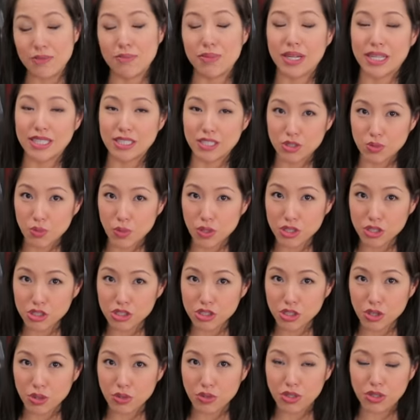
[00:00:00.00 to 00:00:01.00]
But I just wanna
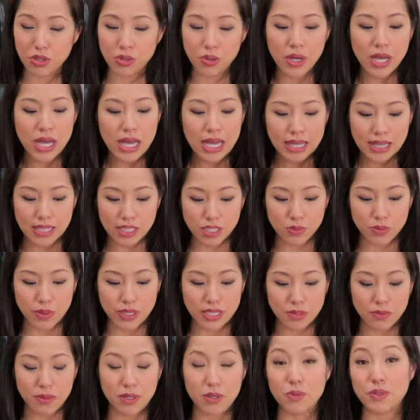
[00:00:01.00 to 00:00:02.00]
show you this
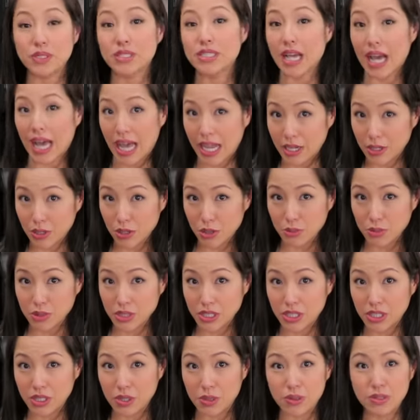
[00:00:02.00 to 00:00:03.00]
recipe, which I
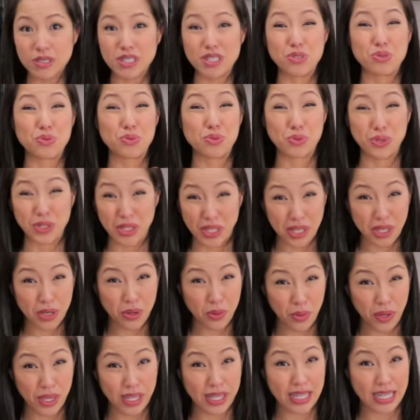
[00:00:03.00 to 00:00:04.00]
normally use. It's really
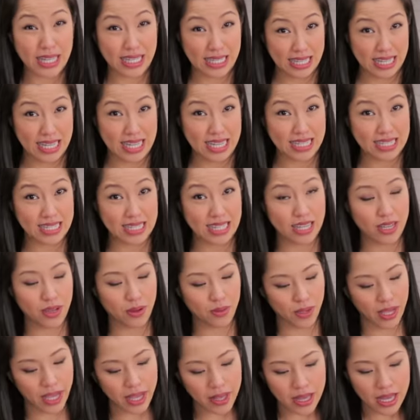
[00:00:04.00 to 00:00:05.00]
quick and easy,
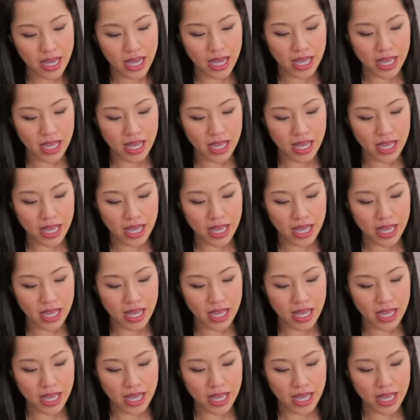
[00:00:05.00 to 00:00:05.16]
okay?